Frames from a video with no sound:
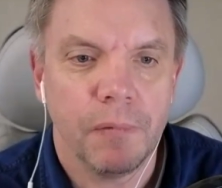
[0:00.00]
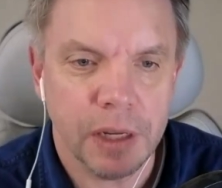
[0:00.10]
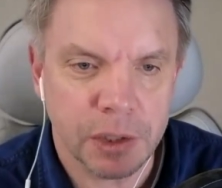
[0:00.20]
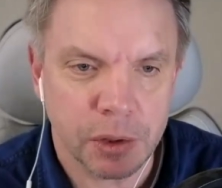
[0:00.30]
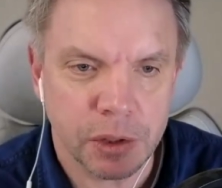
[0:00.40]

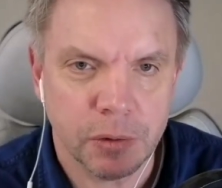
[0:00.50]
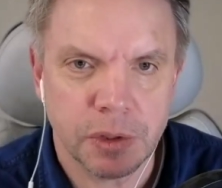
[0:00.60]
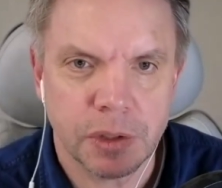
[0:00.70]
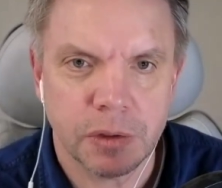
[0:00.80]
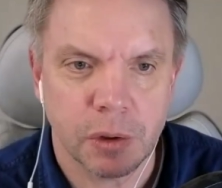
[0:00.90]

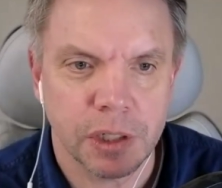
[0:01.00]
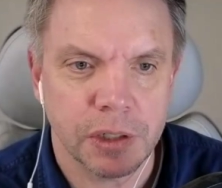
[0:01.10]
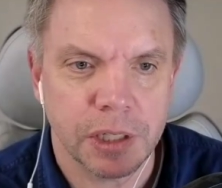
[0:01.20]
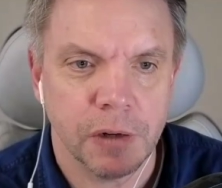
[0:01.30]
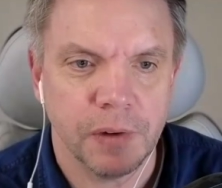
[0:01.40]
Introduce sort of
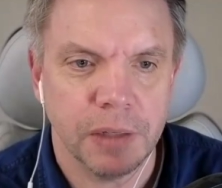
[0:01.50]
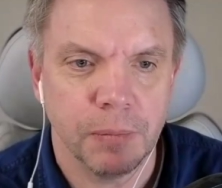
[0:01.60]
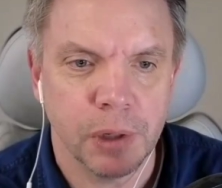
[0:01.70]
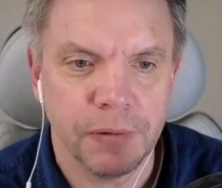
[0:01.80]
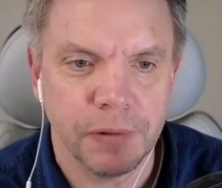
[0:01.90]
yourself
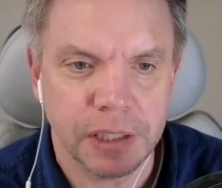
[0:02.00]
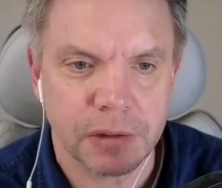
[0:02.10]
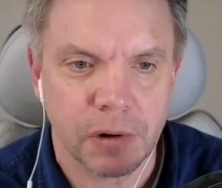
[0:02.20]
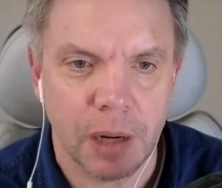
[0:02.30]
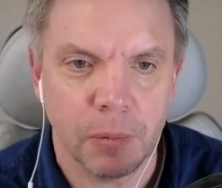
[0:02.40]
and briefly
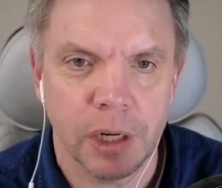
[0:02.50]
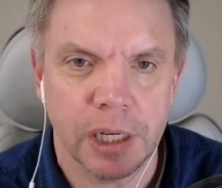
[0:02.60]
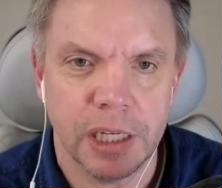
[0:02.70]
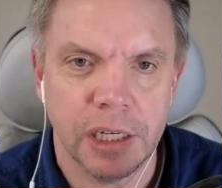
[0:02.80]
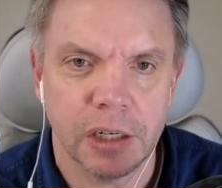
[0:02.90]
describe what
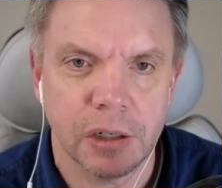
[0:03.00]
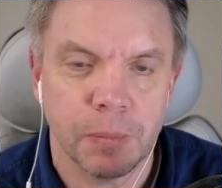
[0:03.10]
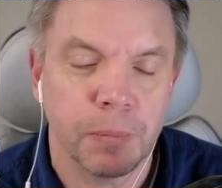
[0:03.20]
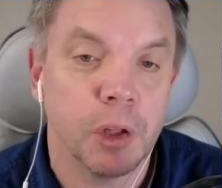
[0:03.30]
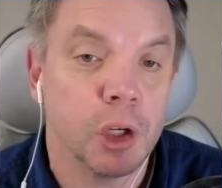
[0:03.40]

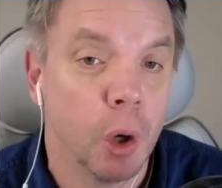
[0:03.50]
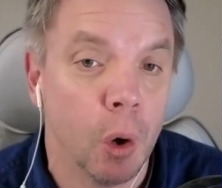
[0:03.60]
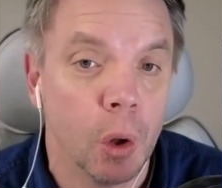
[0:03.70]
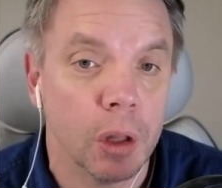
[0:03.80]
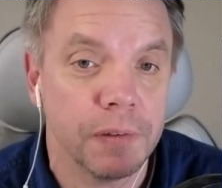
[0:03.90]
the
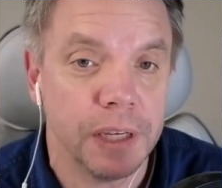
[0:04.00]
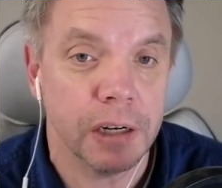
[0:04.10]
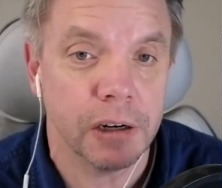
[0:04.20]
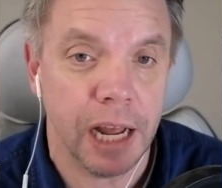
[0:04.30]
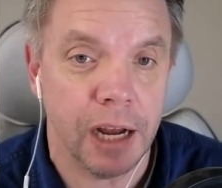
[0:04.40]
goal of
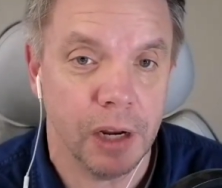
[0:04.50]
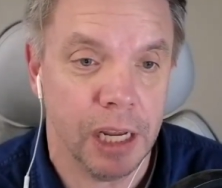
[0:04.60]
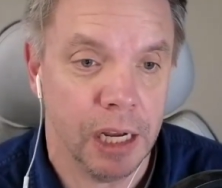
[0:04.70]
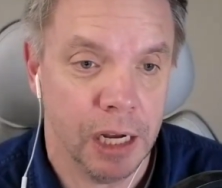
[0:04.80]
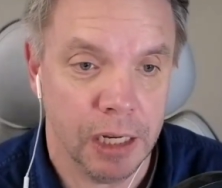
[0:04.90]

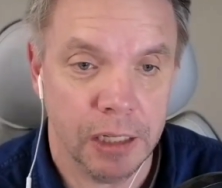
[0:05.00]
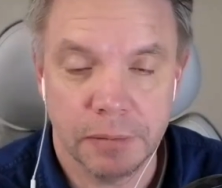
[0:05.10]
Here.Now.AI.